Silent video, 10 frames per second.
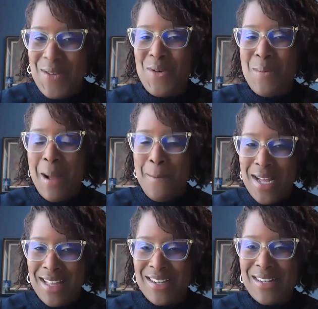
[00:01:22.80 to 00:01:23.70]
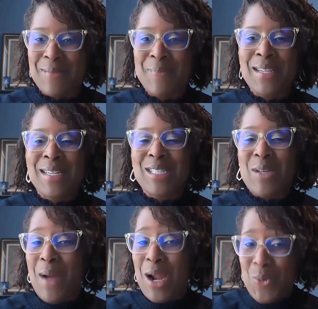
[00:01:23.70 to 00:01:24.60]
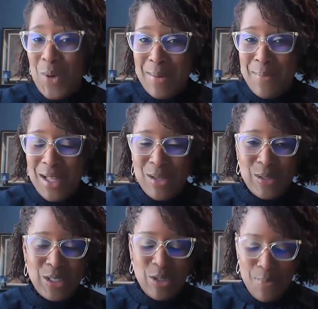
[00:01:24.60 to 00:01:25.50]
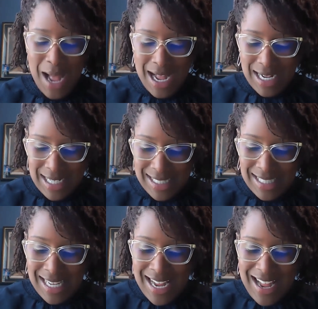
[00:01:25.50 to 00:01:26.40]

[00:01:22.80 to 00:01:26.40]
from my mother to my grandmothers to my aunts.